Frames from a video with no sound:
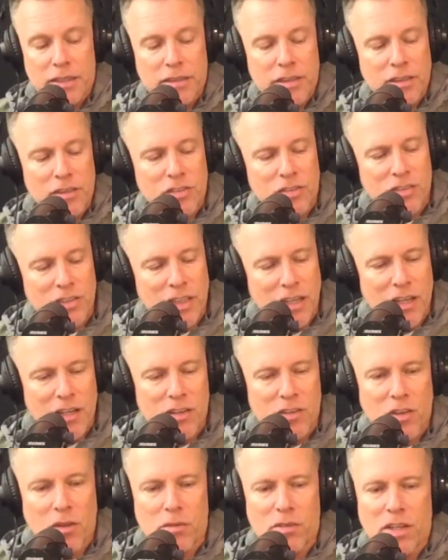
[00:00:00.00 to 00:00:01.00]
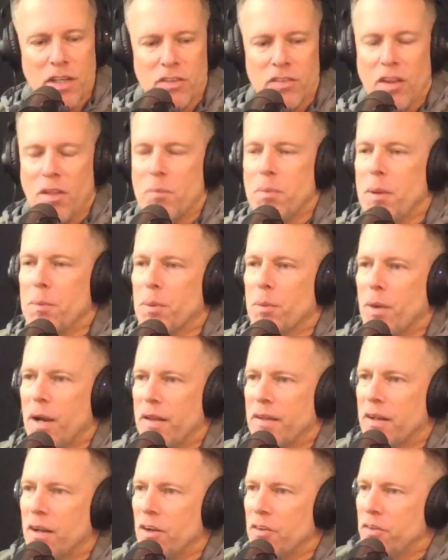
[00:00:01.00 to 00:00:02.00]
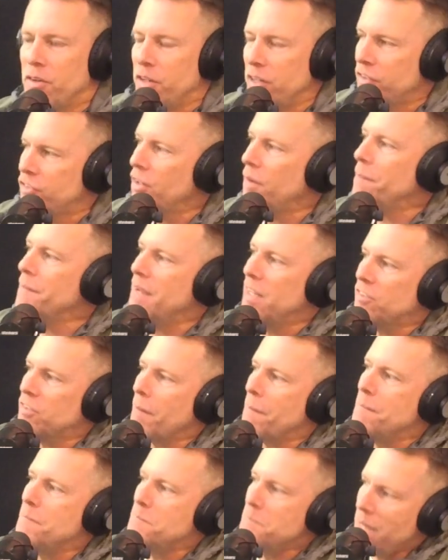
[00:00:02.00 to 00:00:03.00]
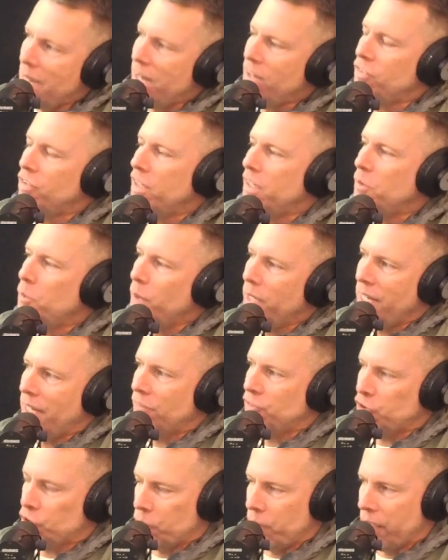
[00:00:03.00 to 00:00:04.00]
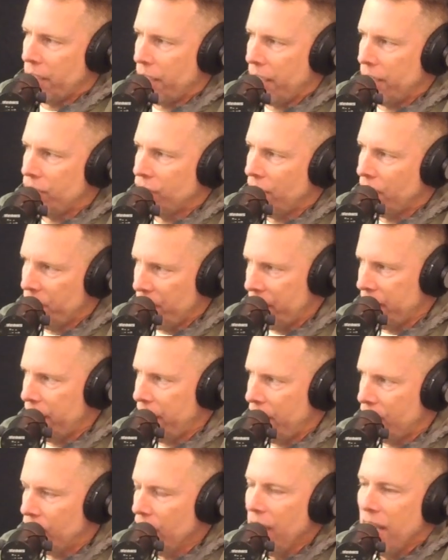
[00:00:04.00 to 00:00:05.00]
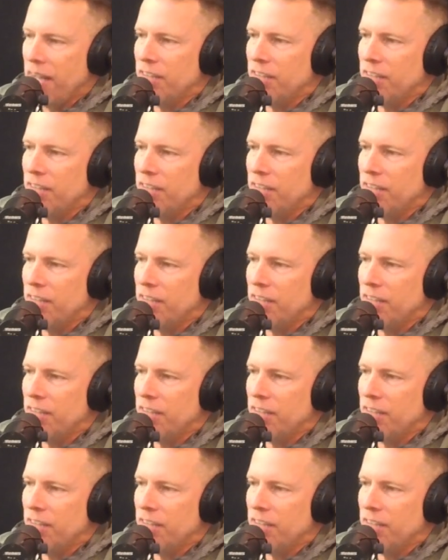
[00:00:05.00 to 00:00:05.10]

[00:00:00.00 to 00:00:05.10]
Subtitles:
These are the people running the country. It's amazing we have streetlights. It really is.